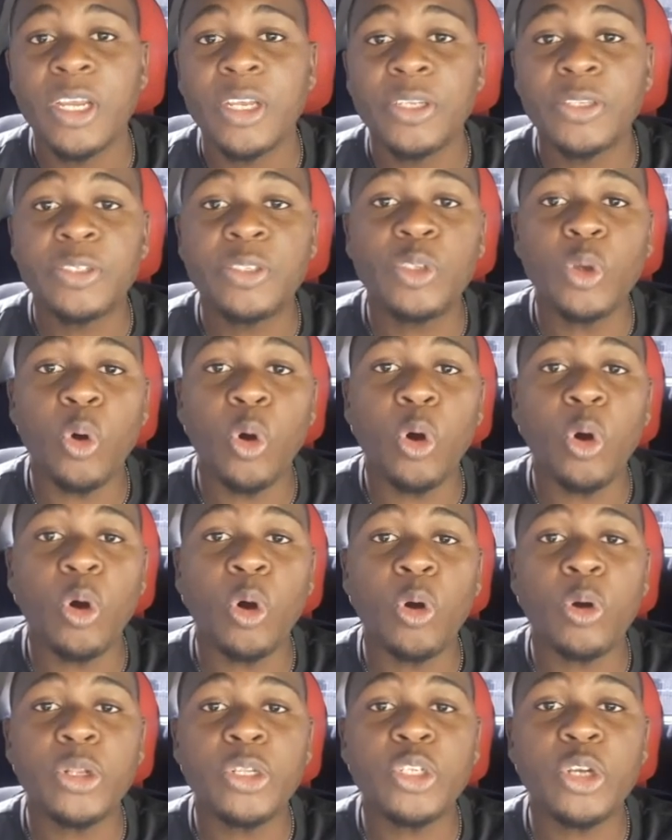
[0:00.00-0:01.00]

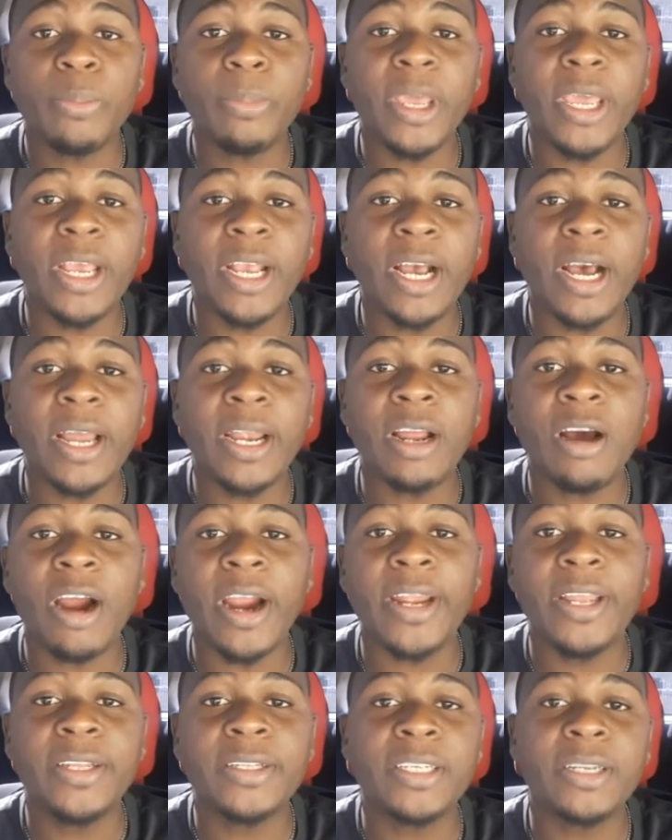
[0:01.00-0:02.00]
So, Jamaican
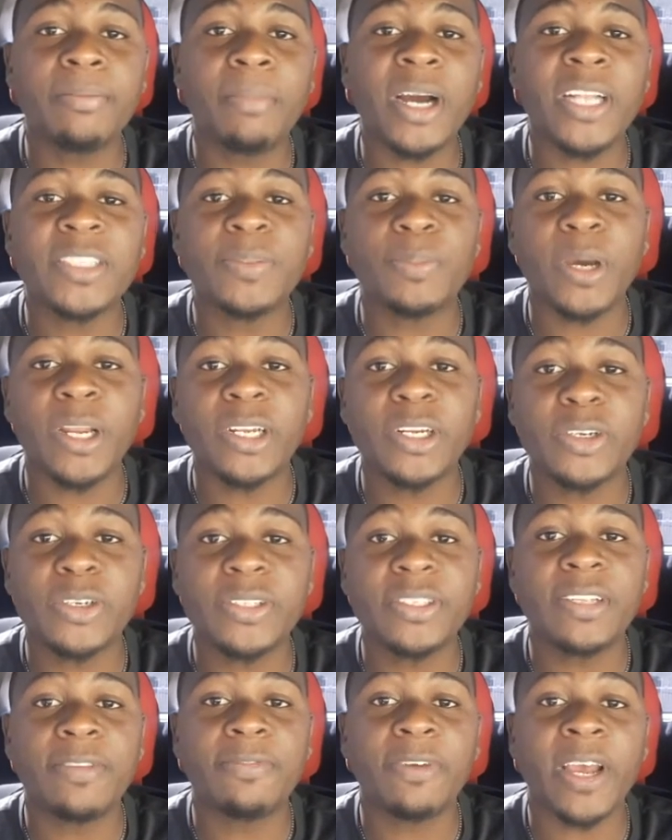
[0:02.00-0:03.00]
hard-hitting batsman
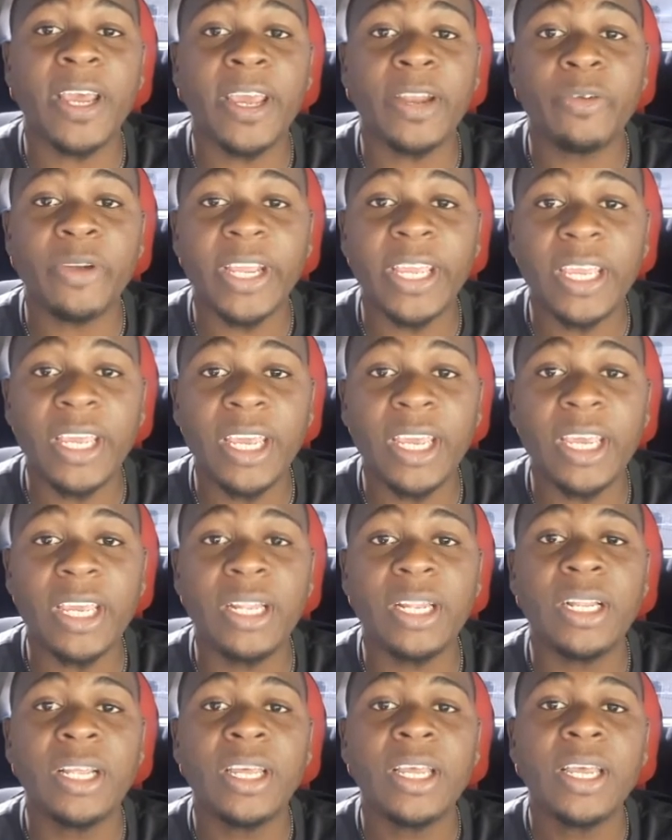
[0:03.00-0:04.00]
Christopher Henry
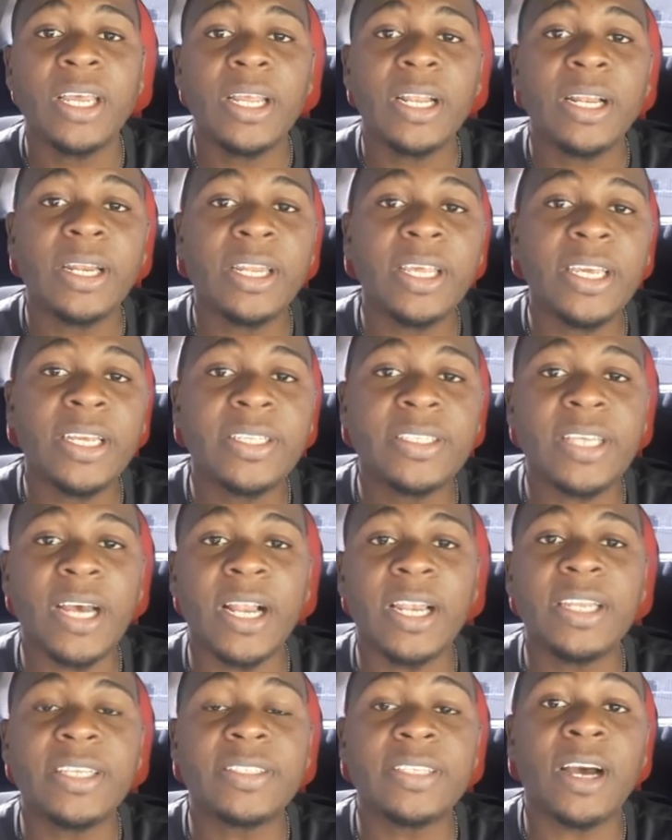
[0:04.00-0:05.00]
Gale leads a
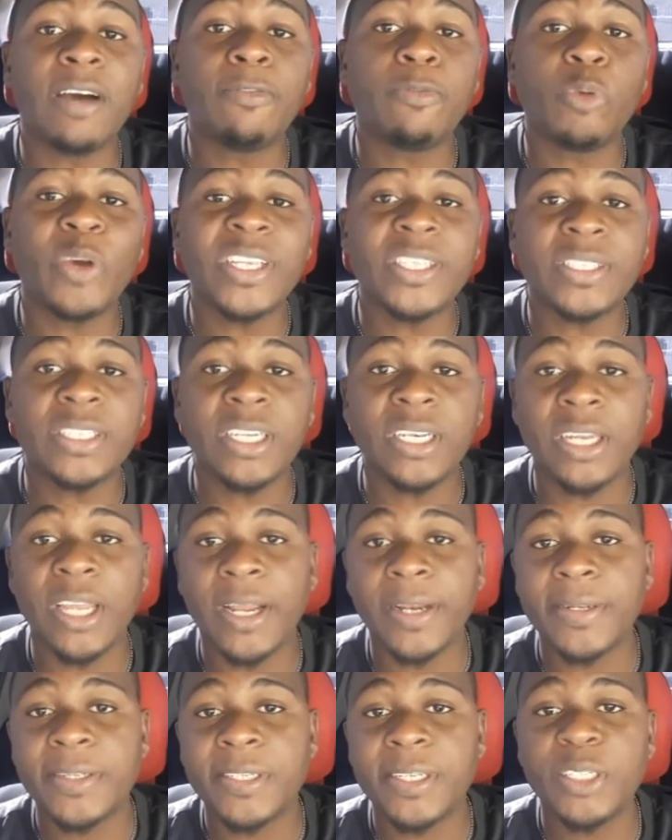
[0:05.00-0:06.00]
list of West
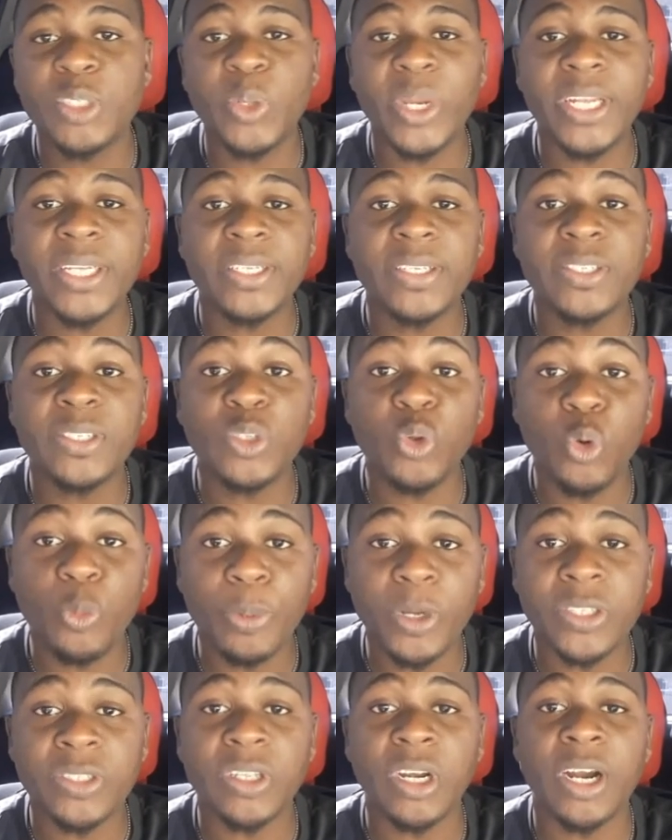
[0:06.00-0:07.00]
Indian T20
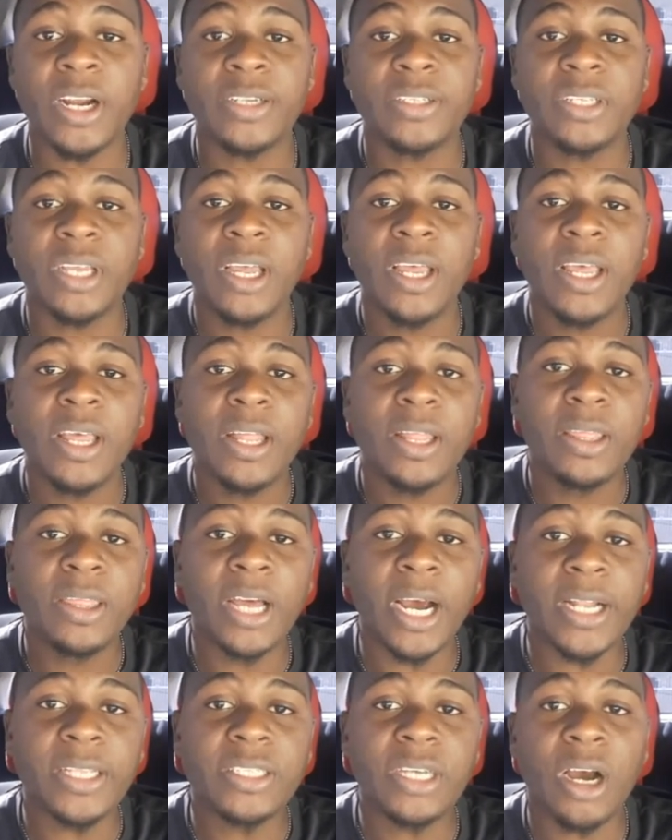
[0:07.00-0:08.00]
superstars
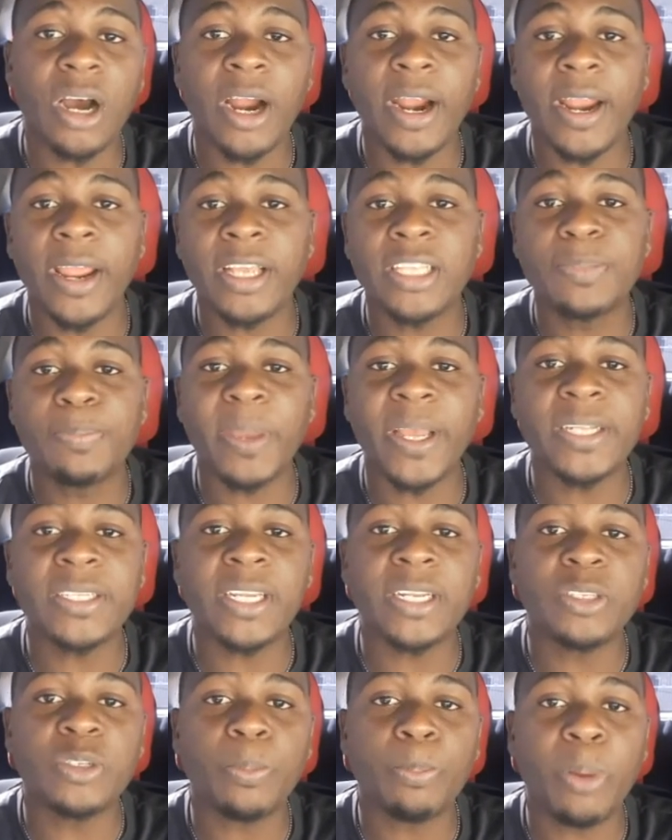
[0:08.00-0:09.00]
that are
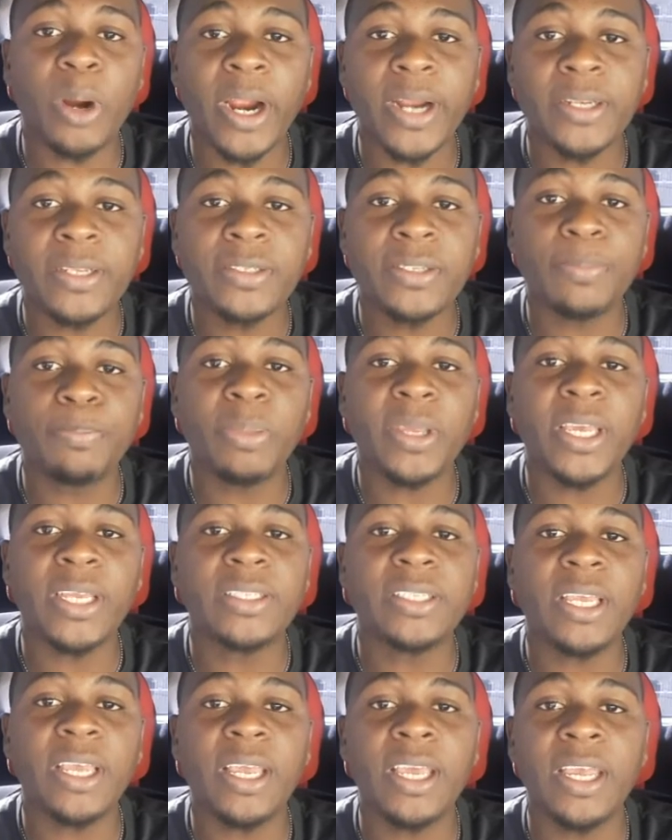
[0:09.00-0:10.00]
expected to
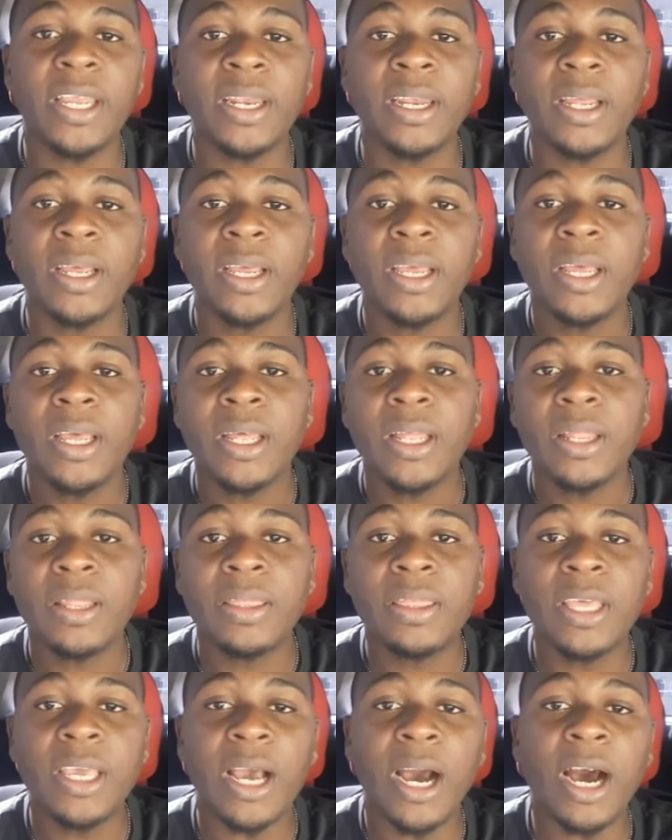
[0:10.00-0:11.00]
participate in
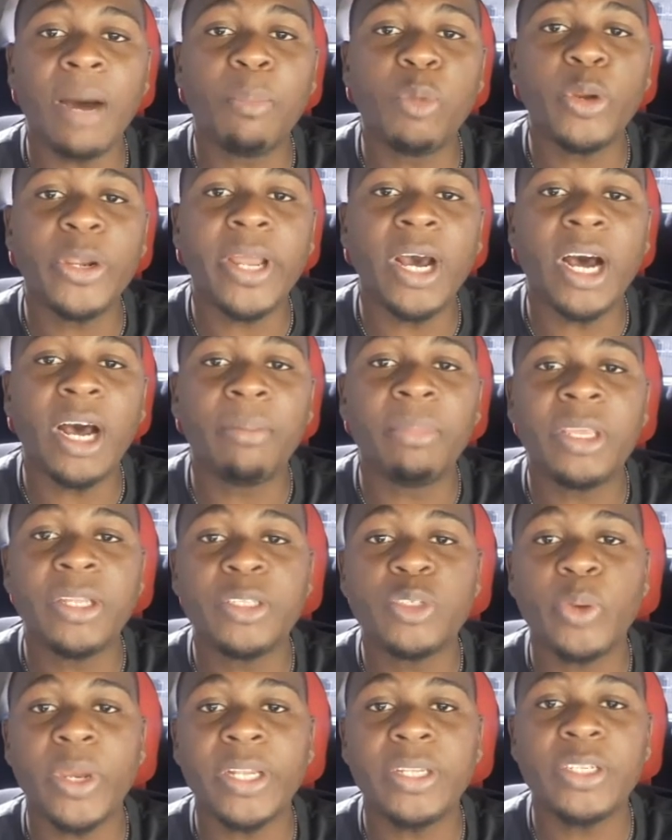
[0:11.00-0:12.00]
the Abu Dhabi
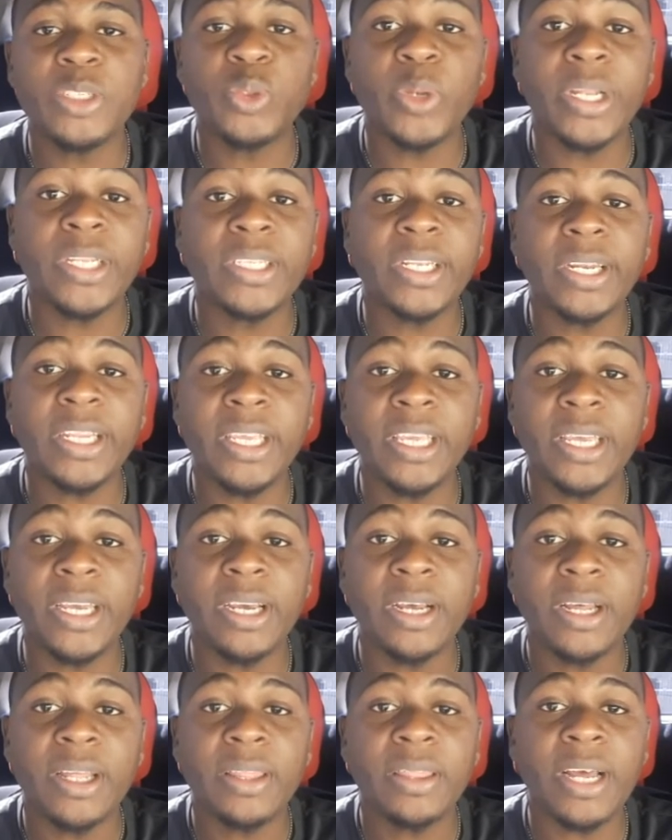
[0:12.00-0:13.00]
2020
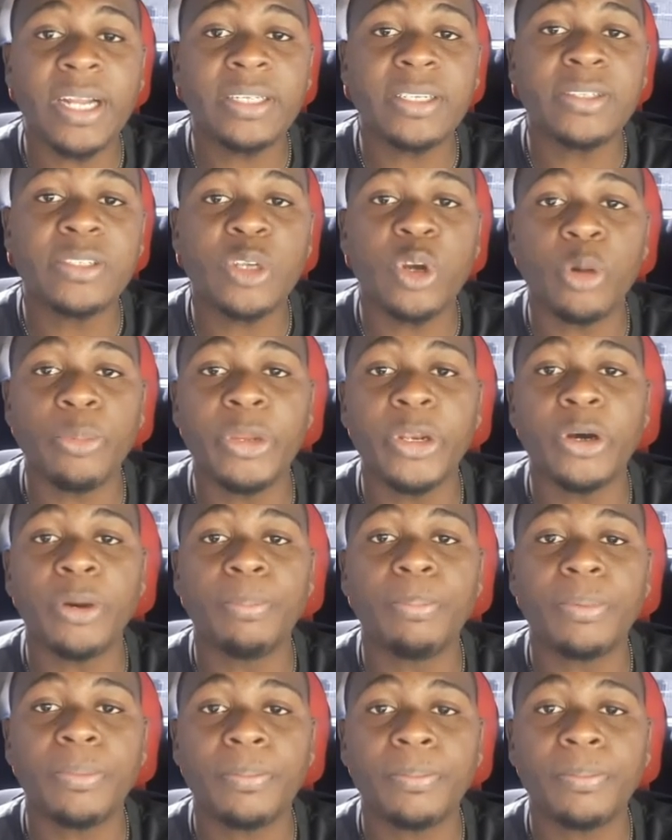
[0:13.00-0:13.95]
league that is coming up.